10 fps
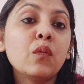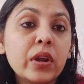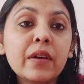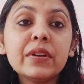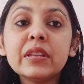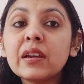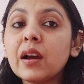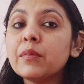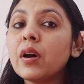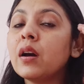Whenever they
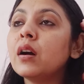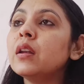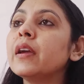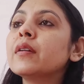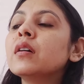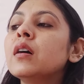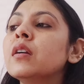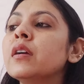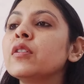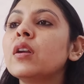come,
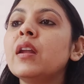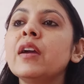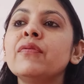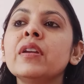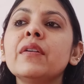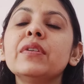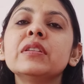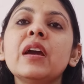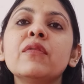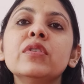in your life, whenever
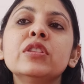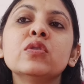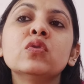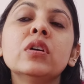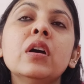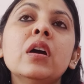they are with you,